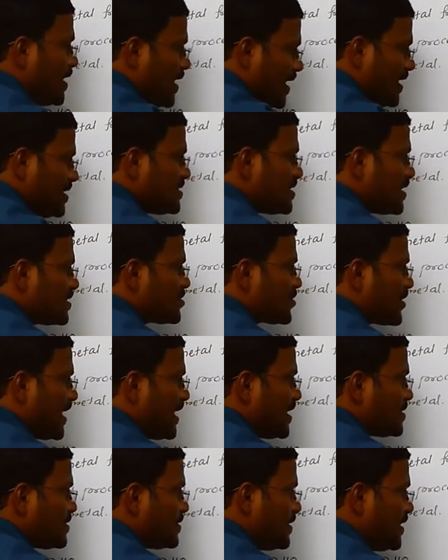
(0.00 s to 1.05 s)
in such
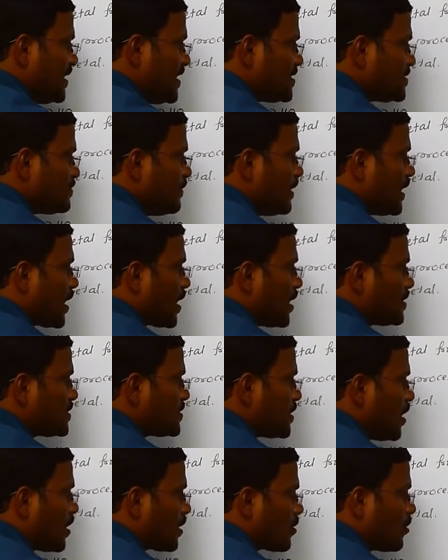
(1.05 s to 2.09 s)
case these minerals
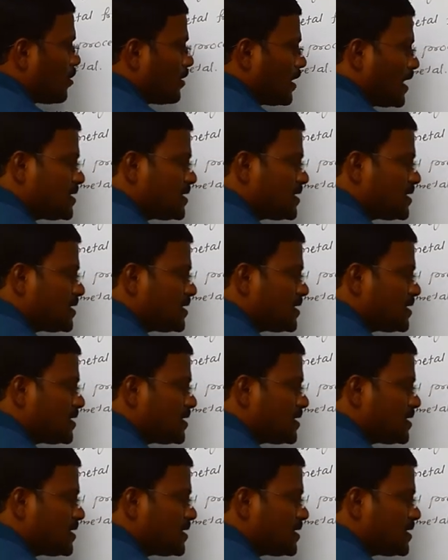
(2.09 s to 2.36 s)
are called